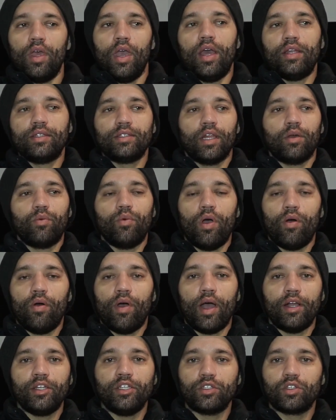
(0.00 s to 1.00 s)
And so like, well,
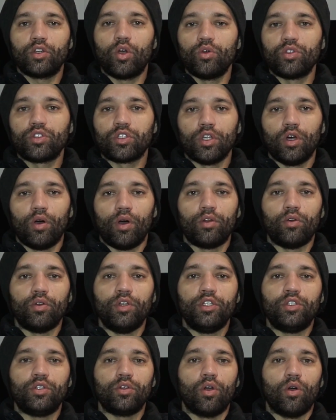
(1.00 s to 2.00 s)
I just go slow. I don't
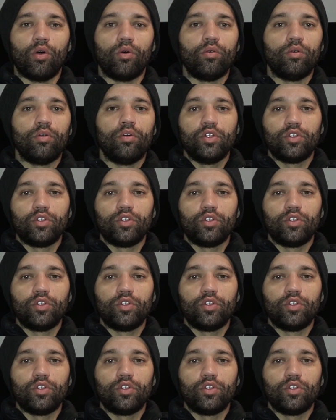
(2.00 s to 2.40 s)
need to go